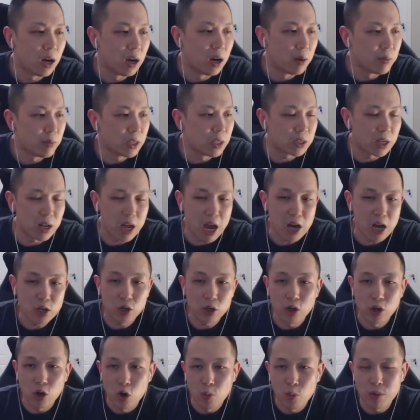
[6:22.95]
that's actually
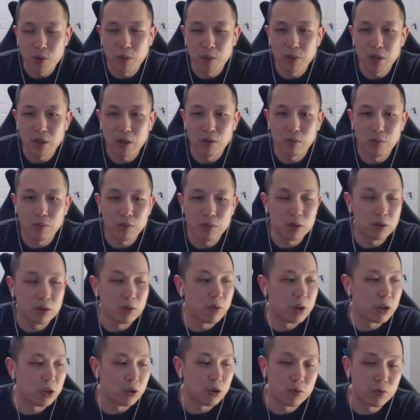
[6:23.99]
going to open up the
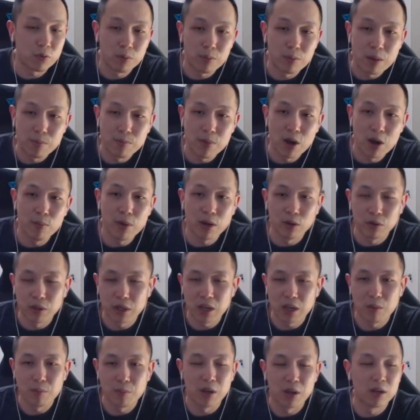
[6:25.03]
venue for my Melmetal to
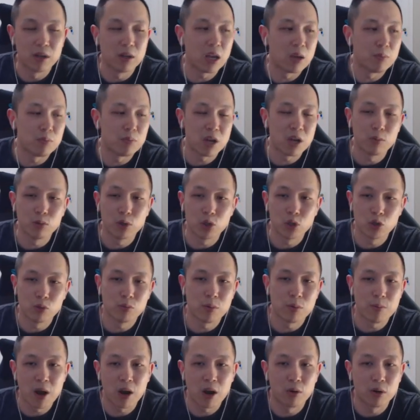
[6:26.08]
come in and be able to
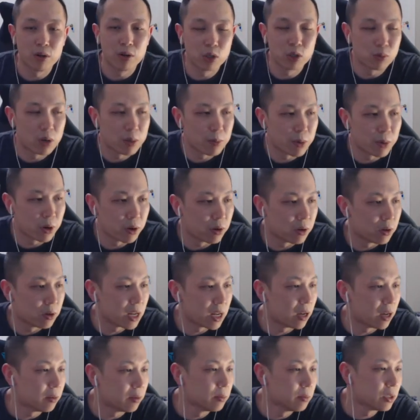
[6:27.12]
superpower this Rhyperior down.